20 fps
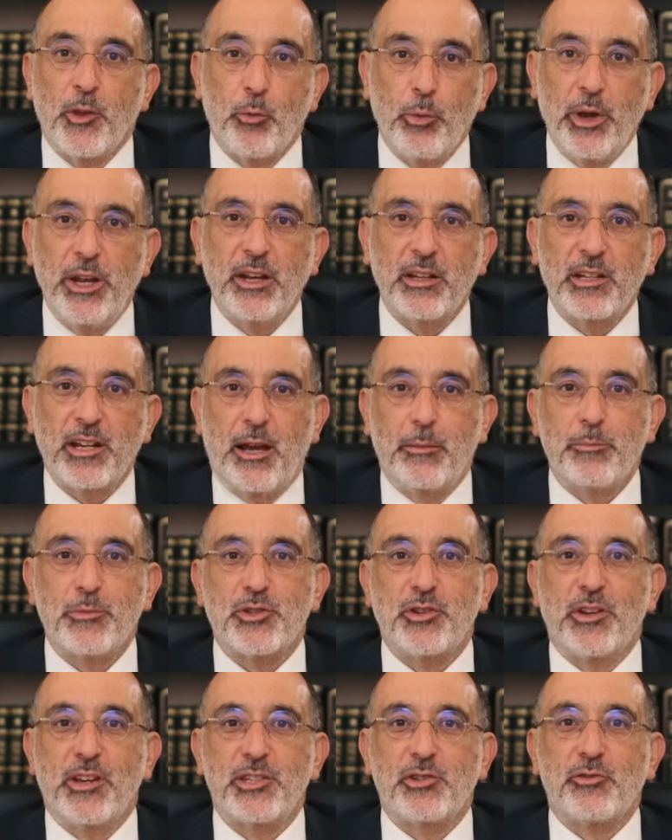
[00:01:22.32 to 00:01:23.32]
When it comes
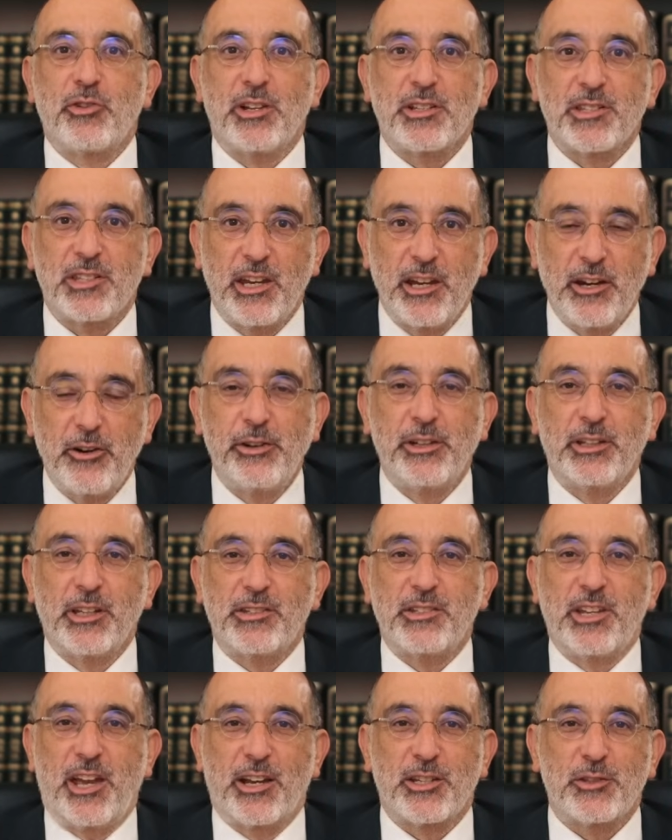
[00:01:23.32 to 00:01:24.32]
to Israel's aerial
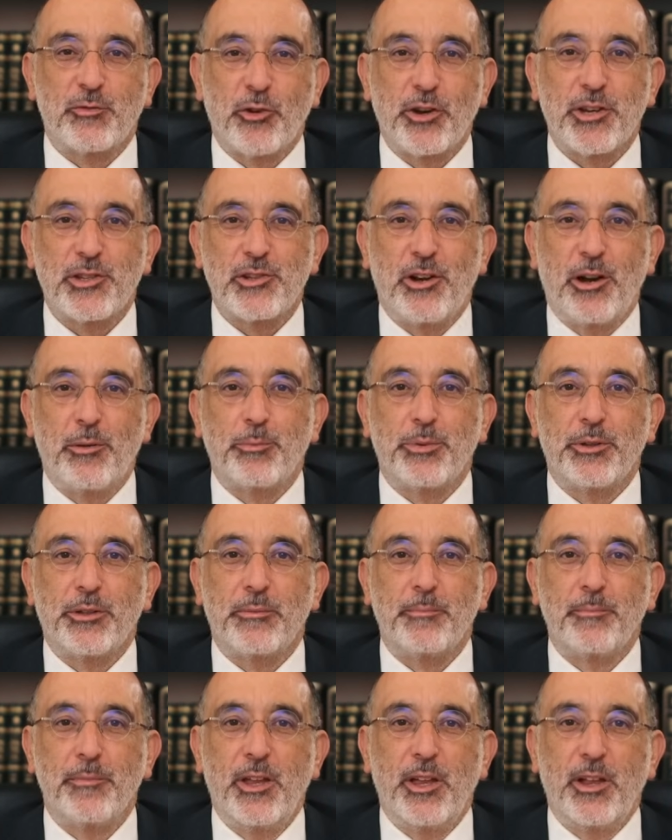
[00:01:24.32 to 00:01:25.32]
attacks, for example,